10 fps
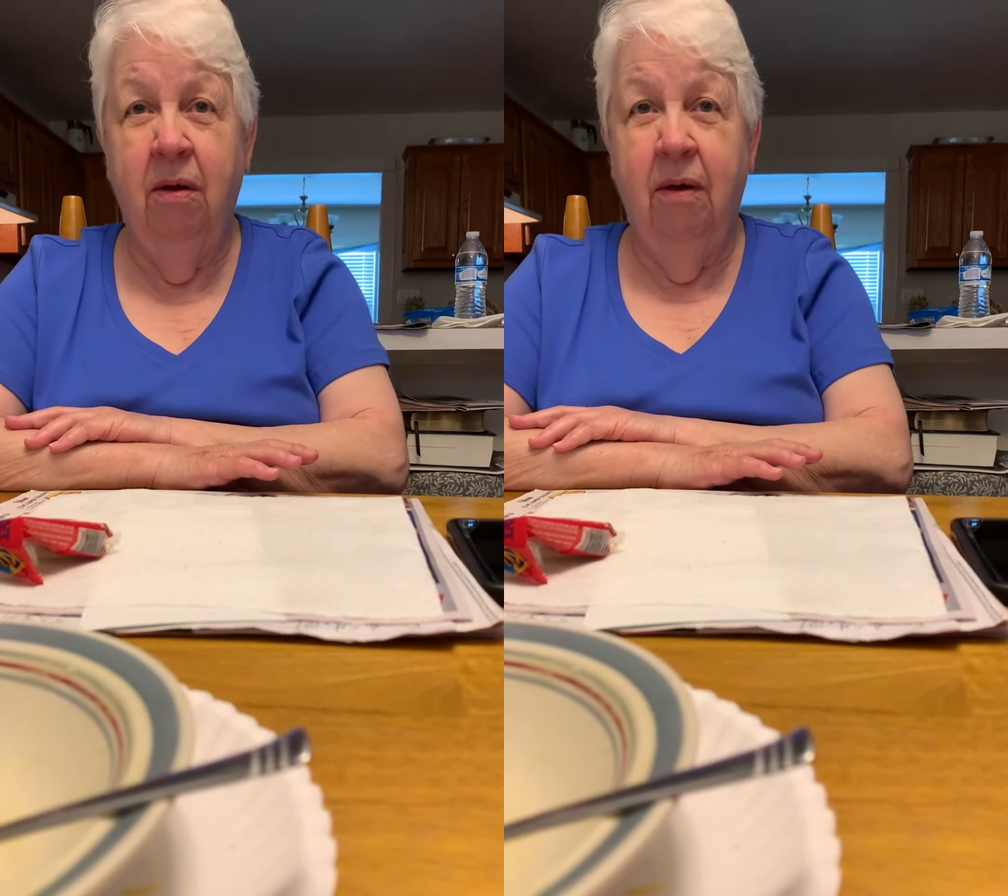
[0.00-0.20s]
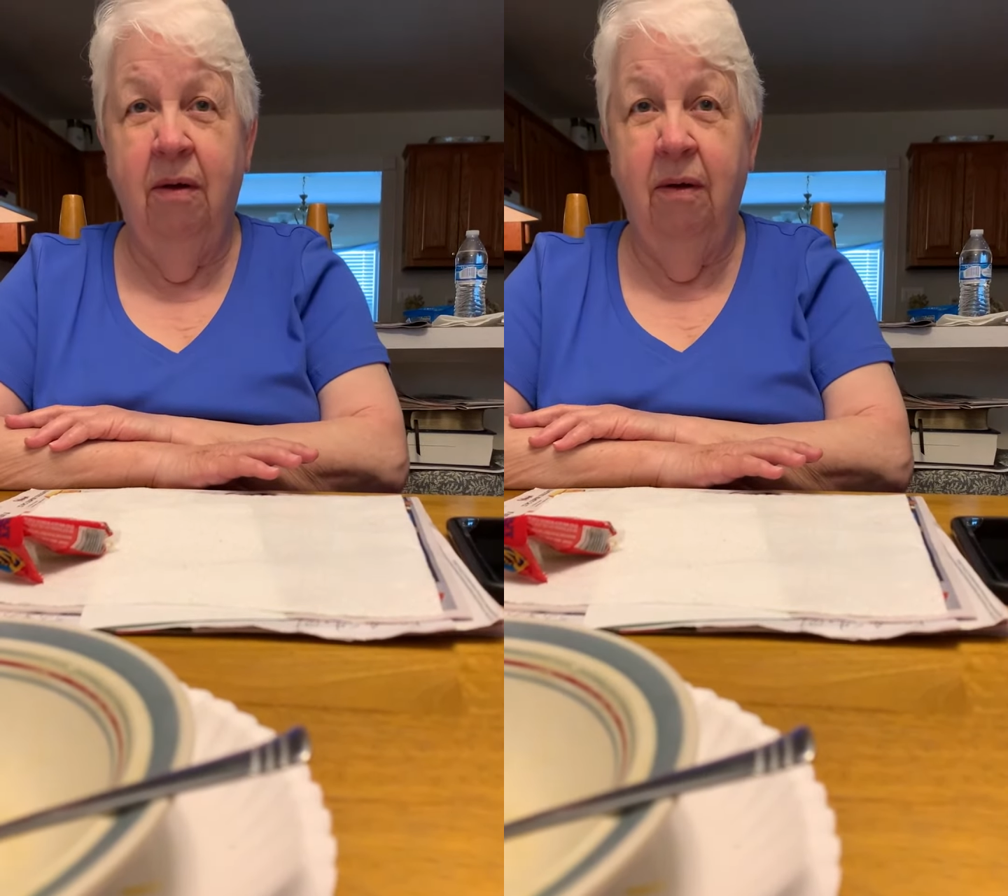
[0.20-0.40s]

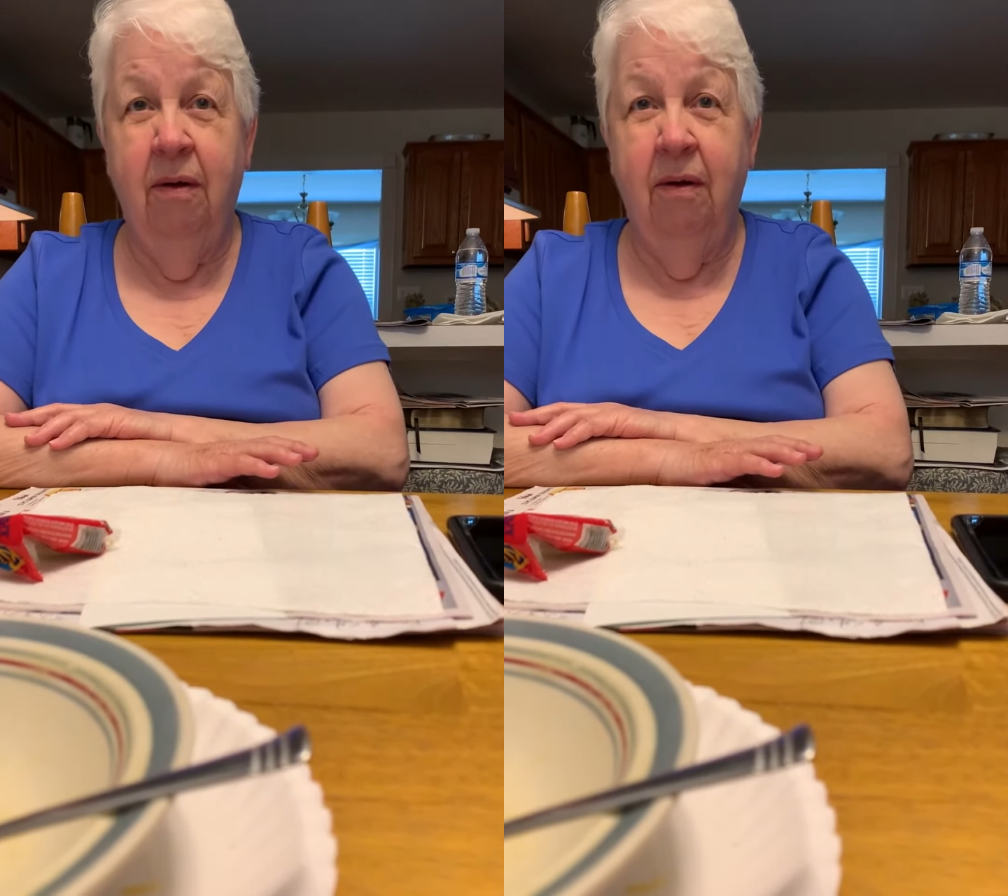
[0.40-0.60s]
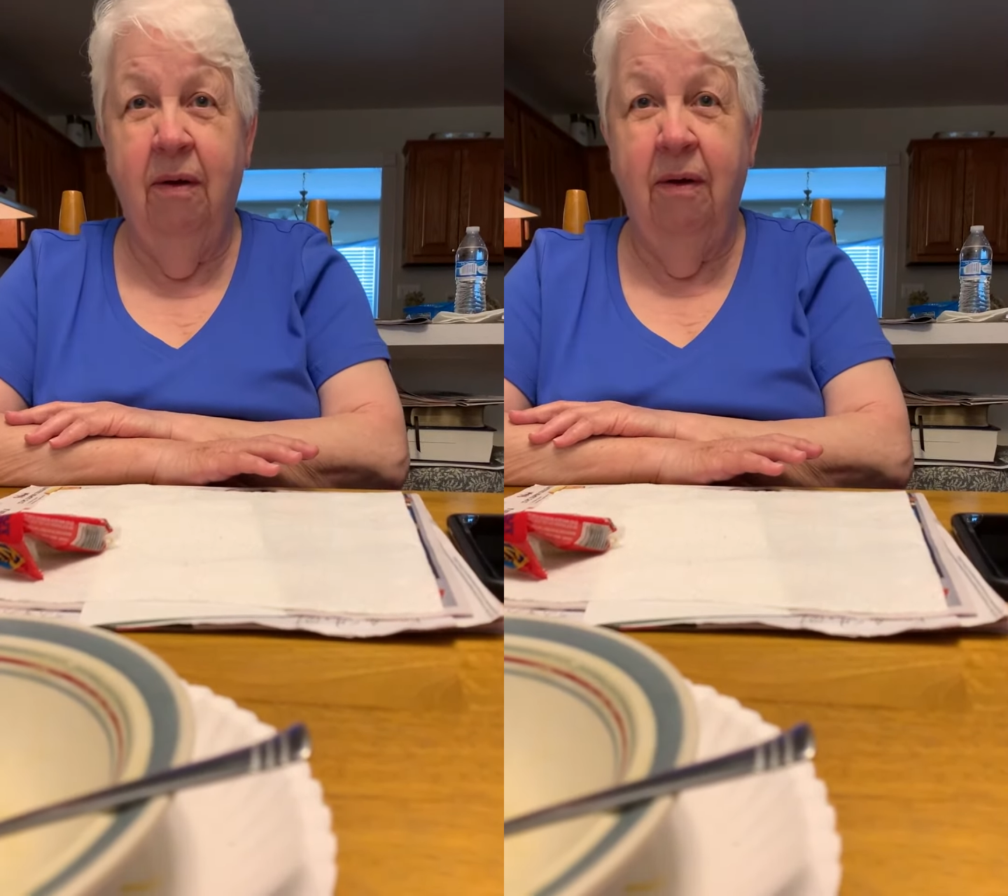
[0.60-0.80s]
What were they?
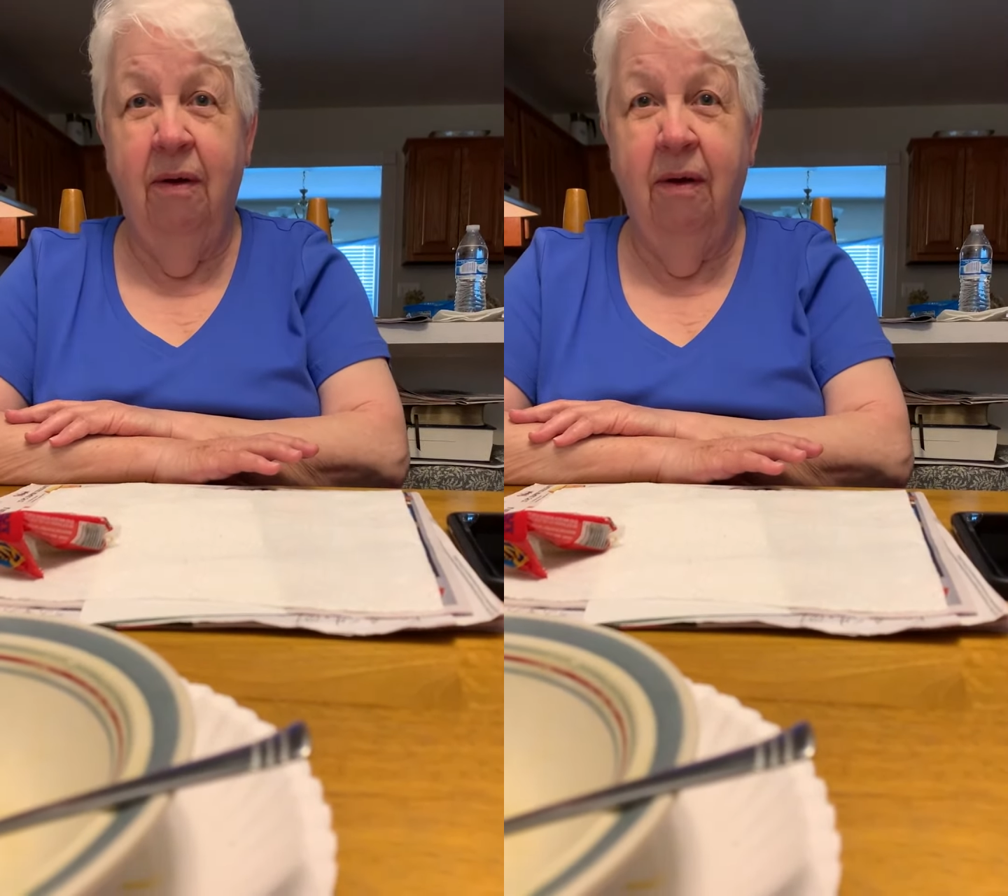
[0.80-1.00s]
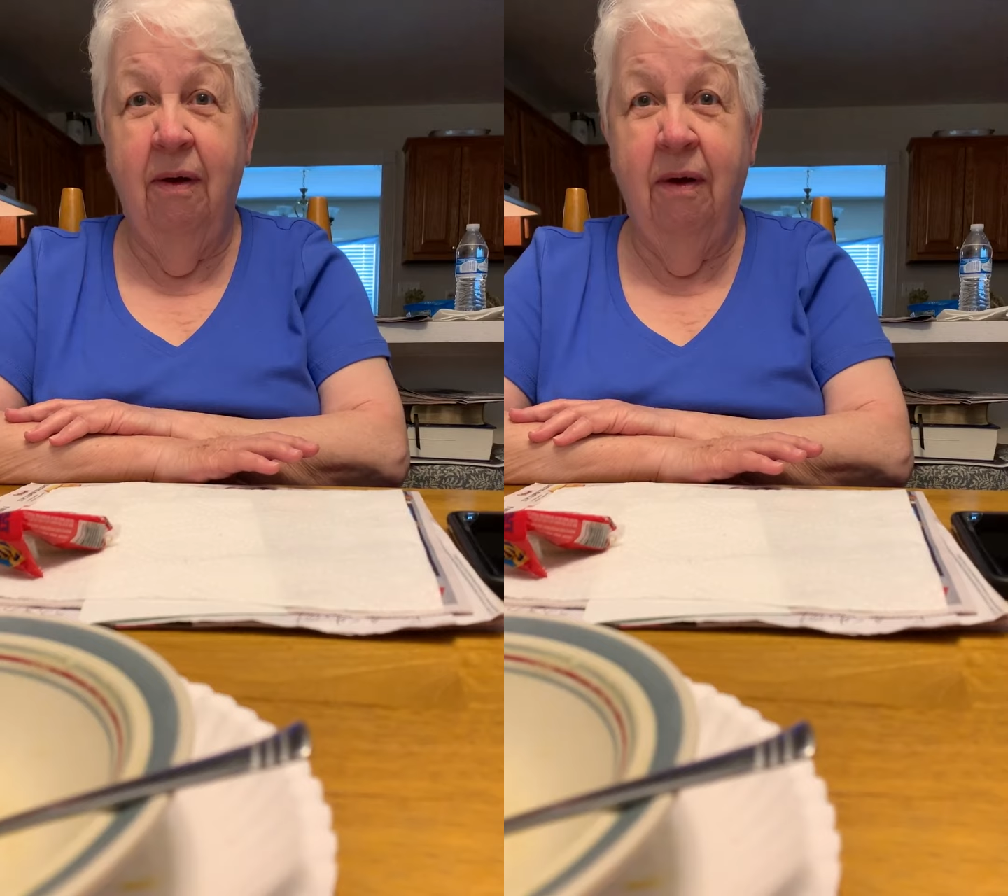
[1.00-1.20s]
What did they
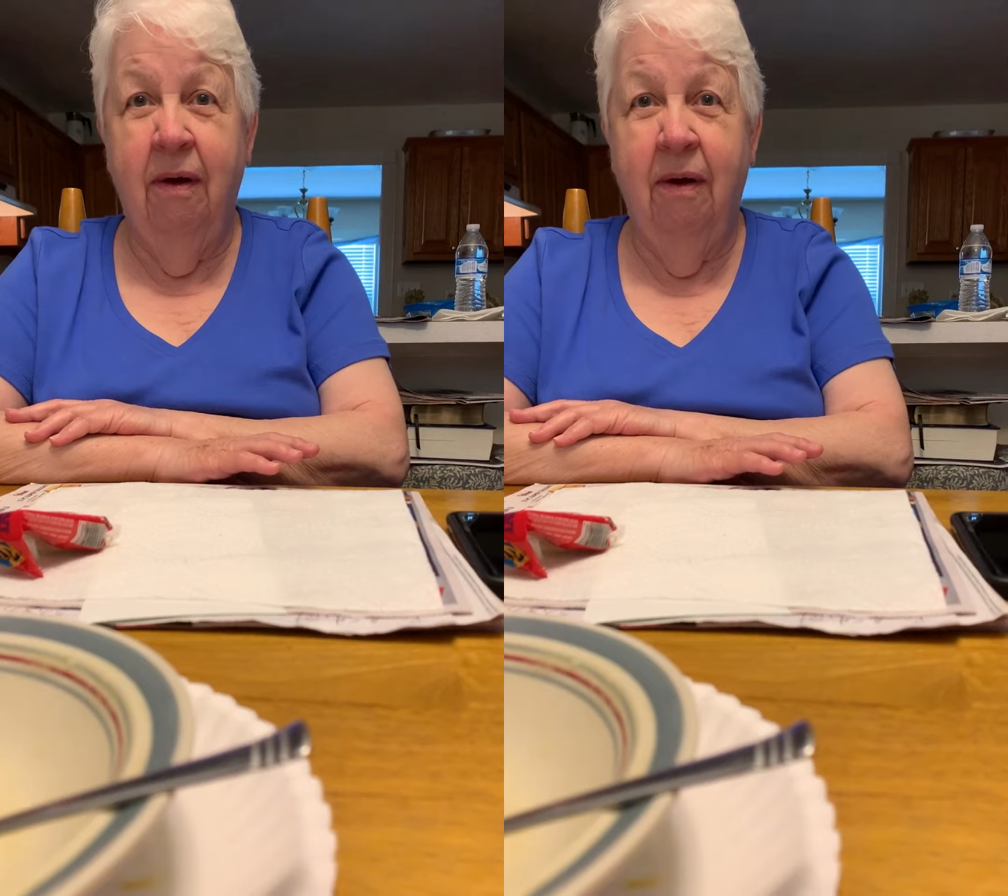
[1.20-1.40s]
sing?